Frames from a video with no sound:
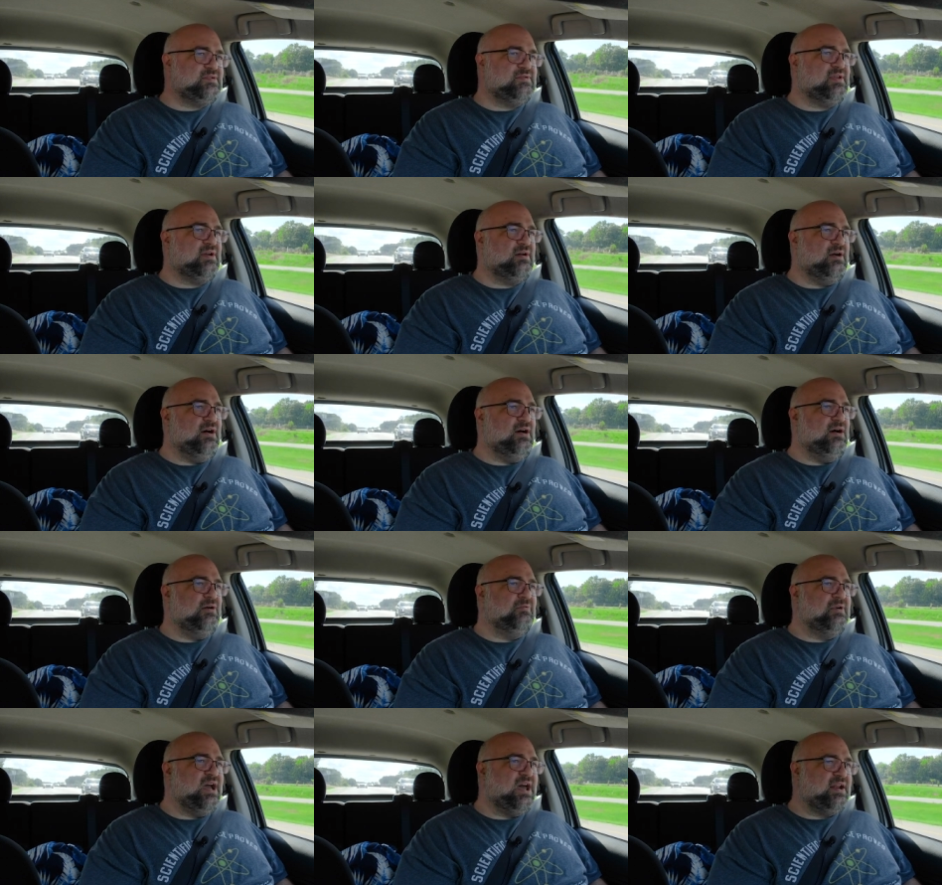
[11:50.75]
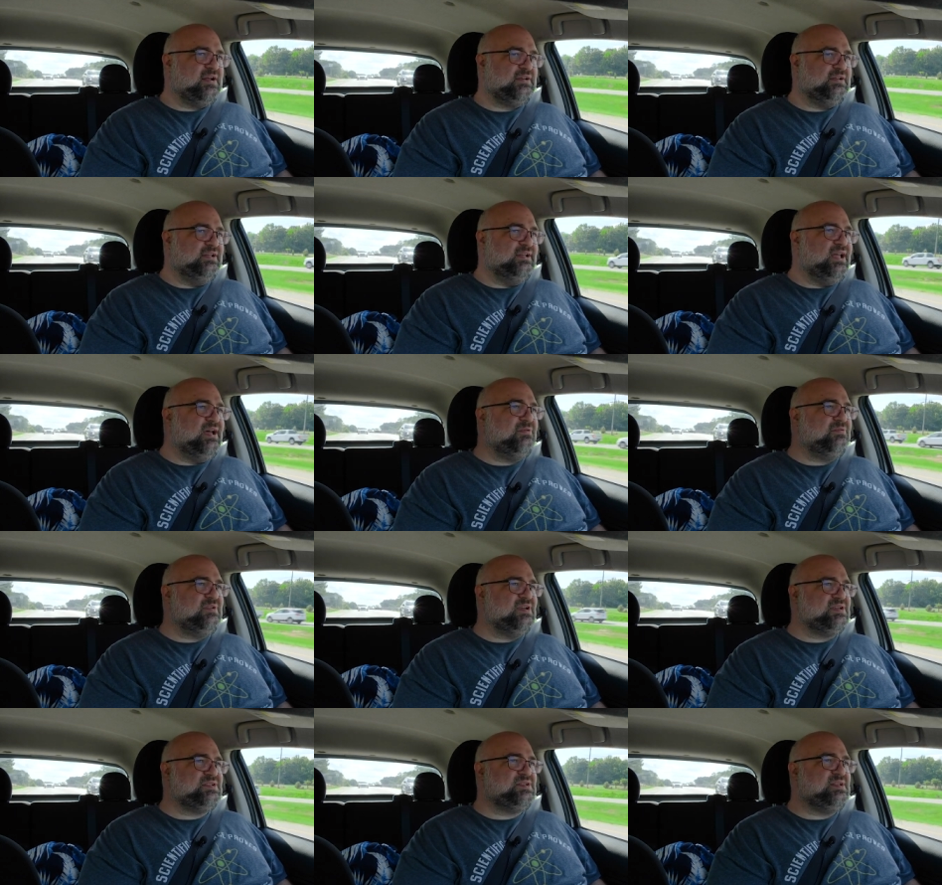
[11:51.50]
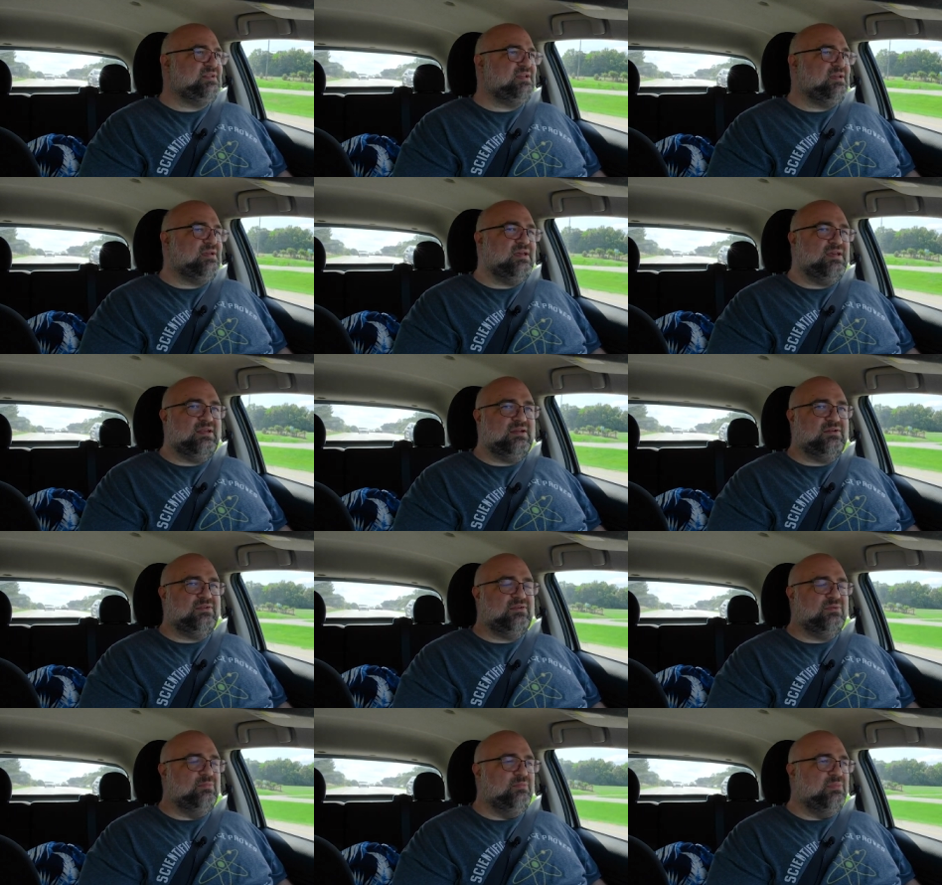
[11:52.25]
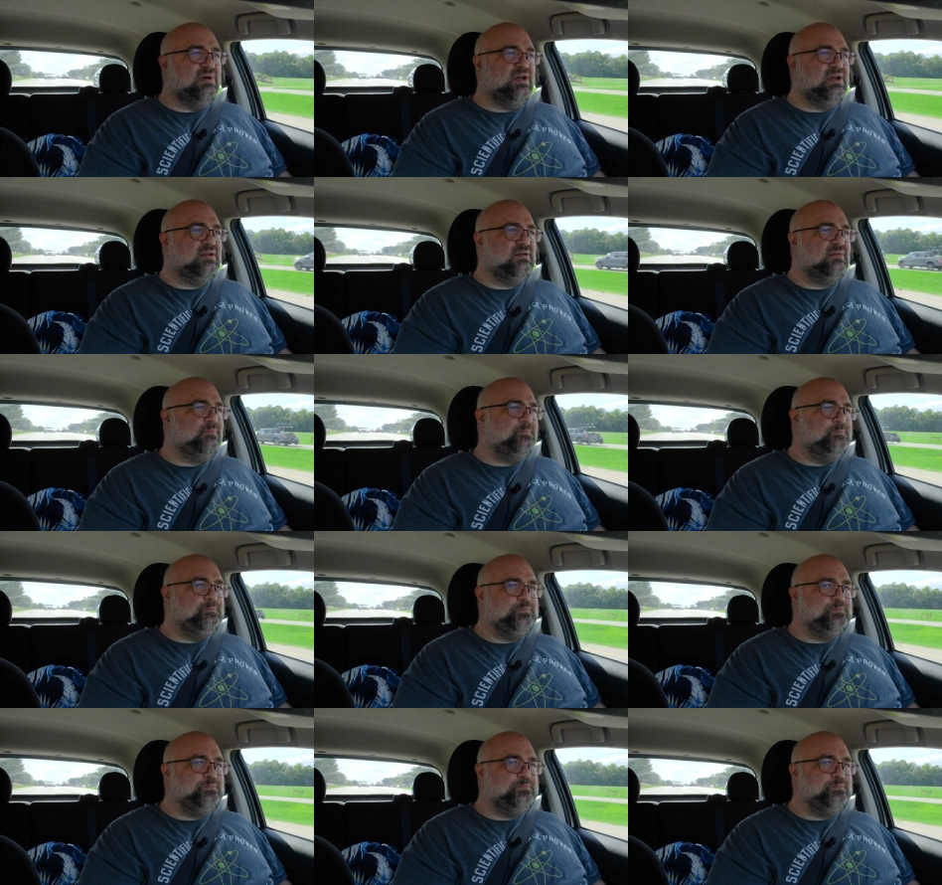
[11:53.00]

They're all radical leftists in the end, but